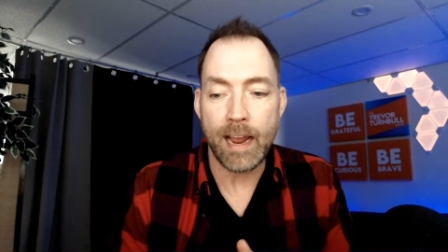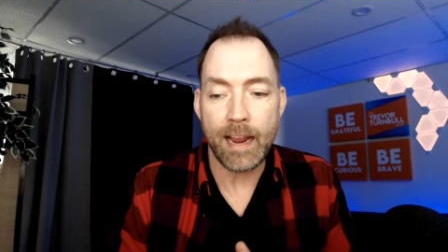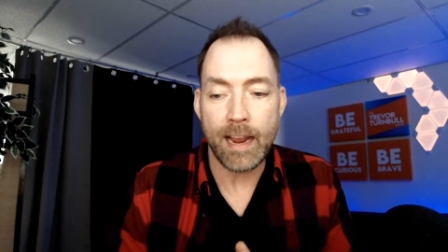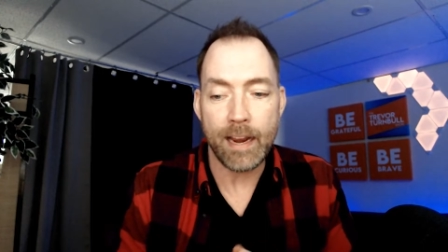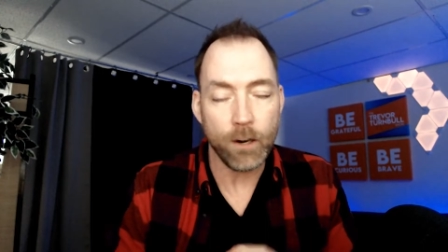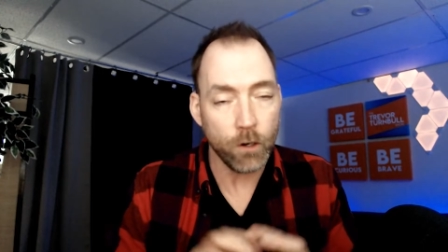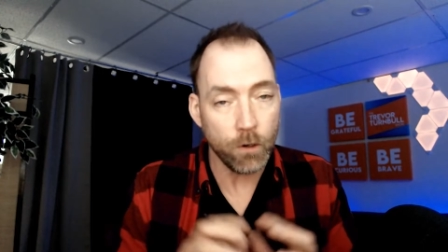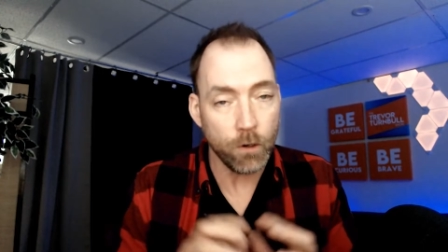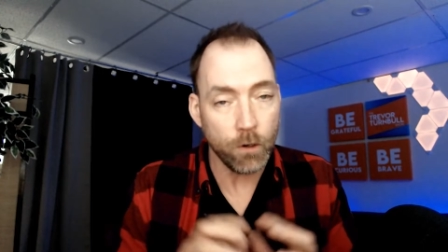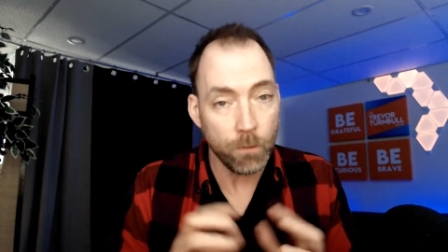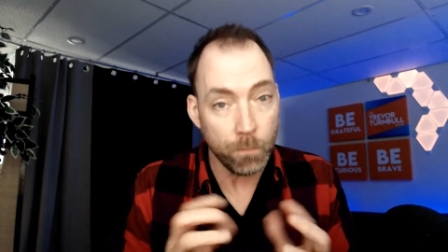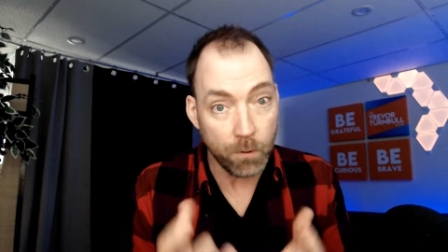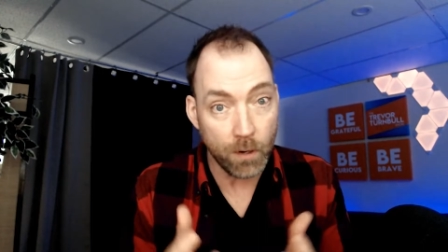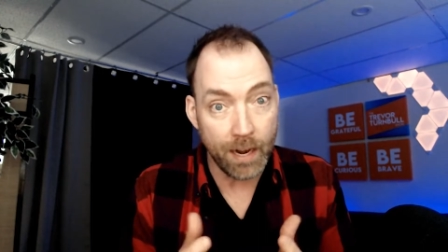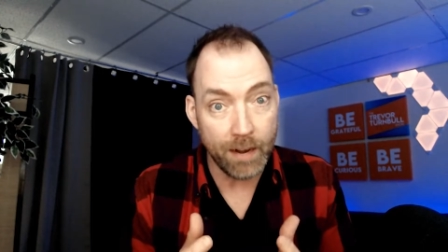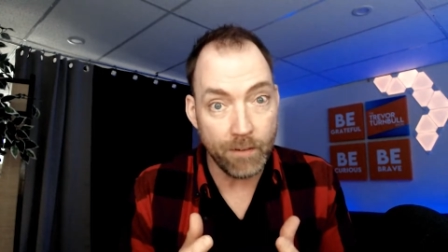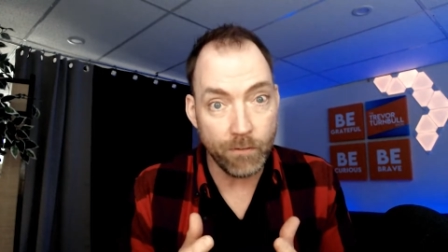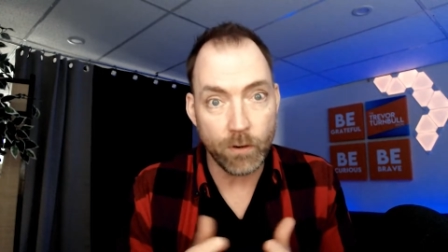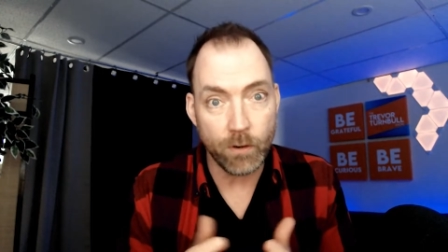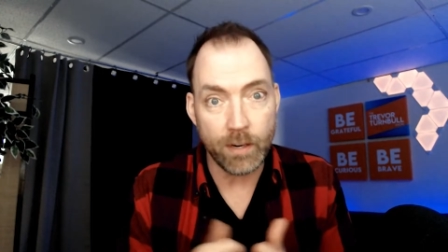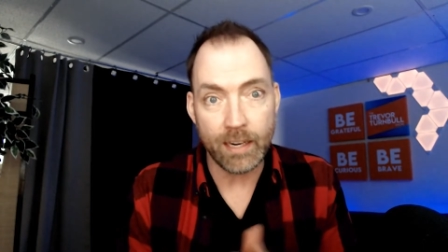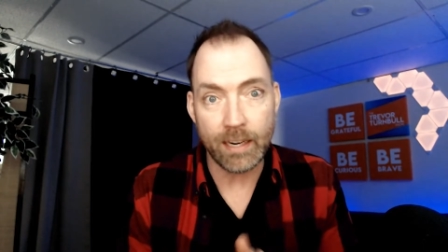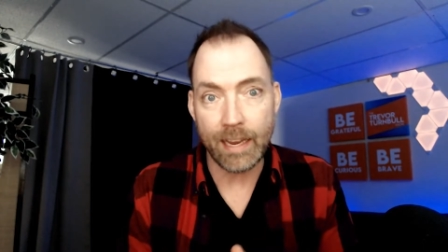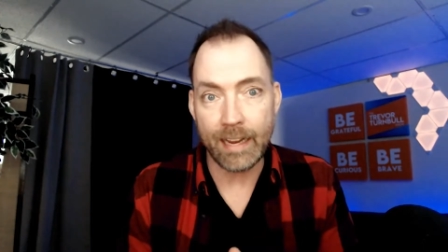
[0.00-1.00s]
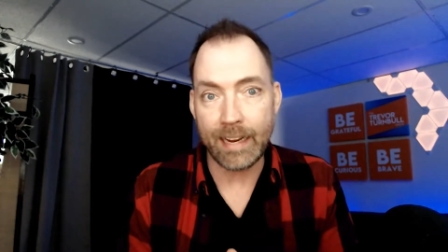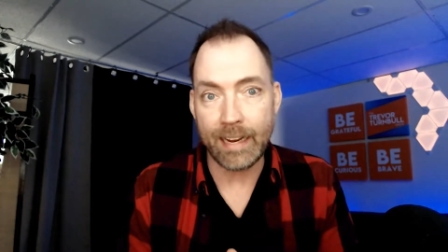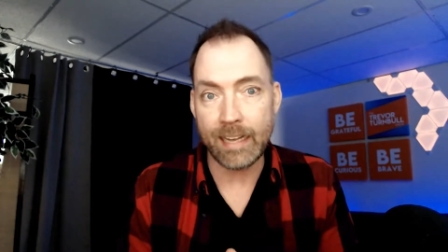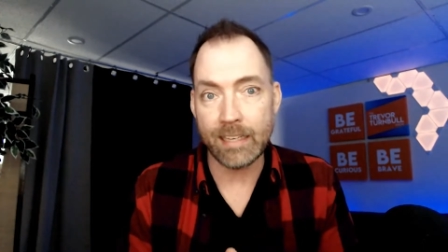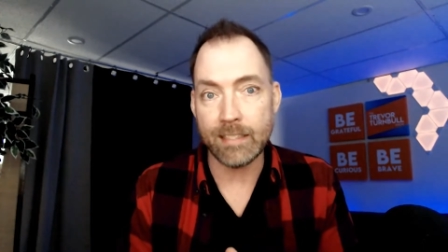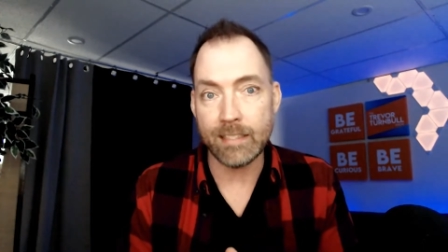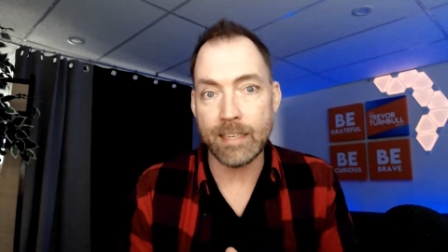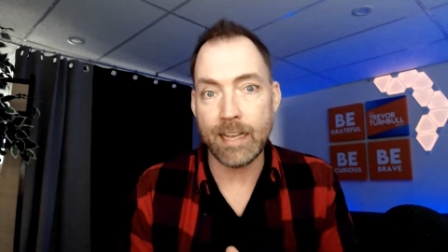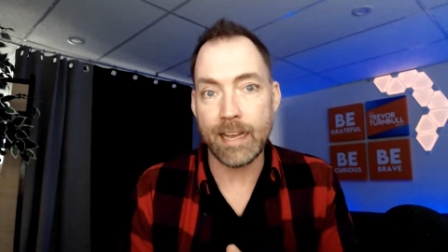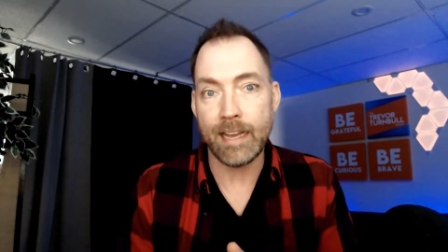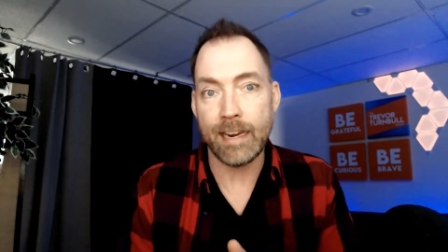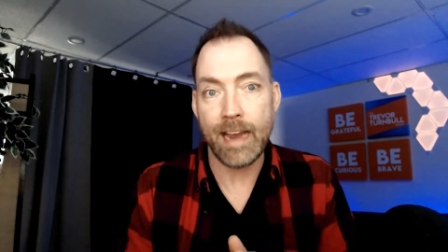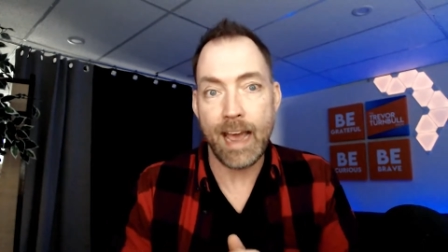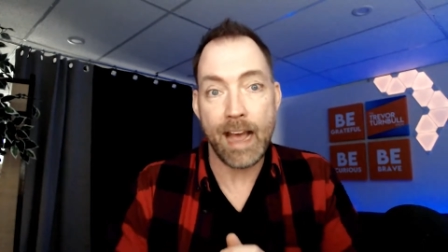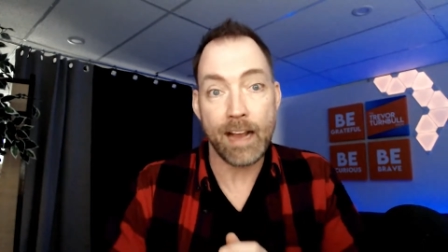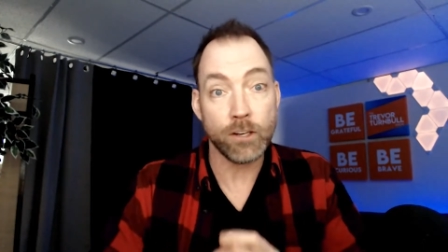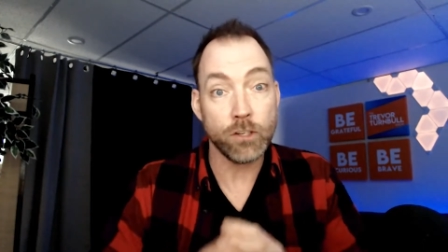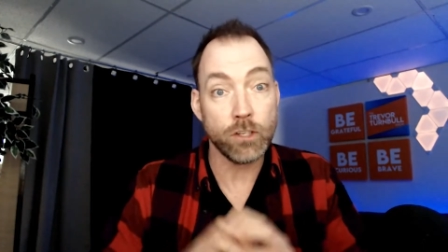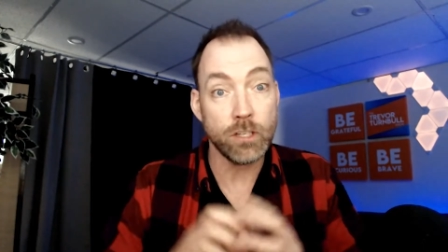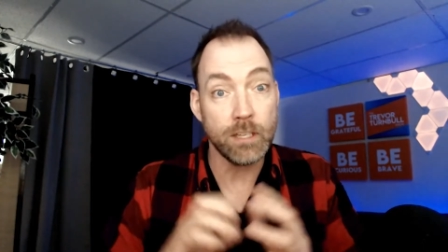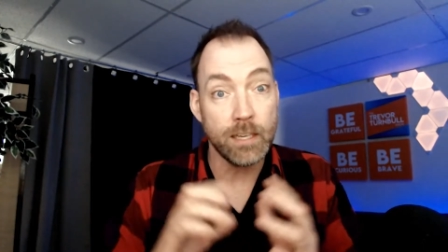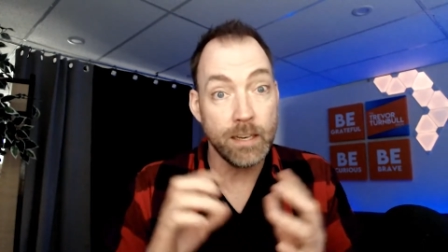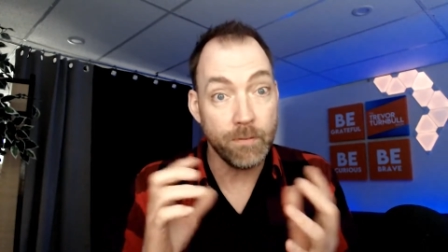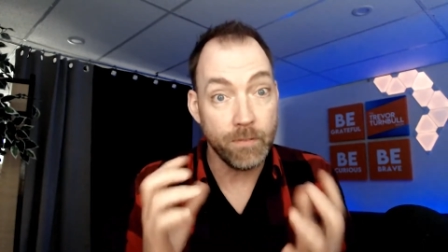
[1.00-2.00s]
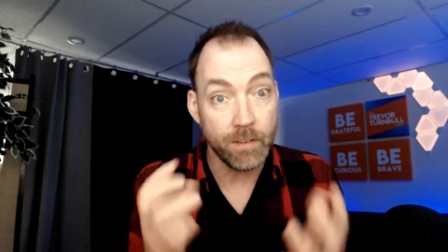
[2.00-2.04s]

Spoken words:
her bravery, like I say, to actually even